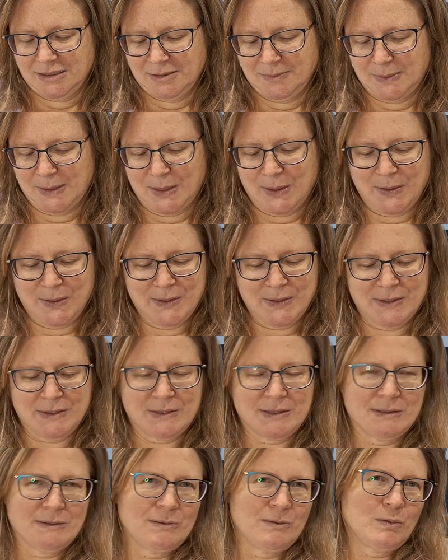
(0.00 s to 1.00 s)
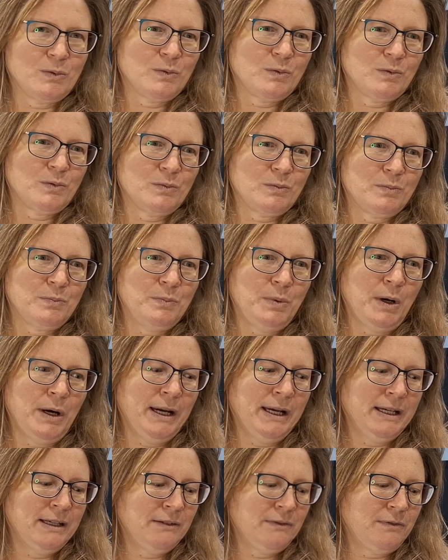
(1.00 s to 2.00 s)
because
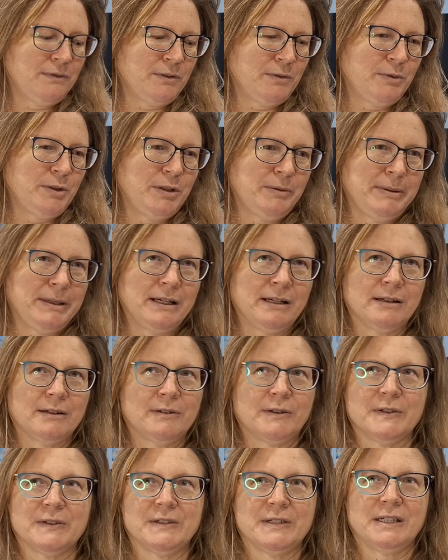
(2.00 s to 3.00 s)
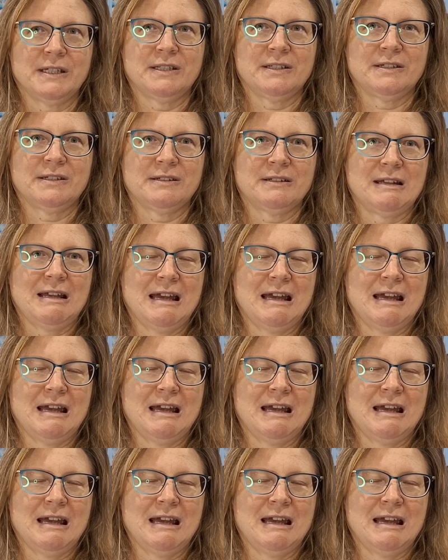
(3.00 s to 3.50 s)
buying from European Cross Stitch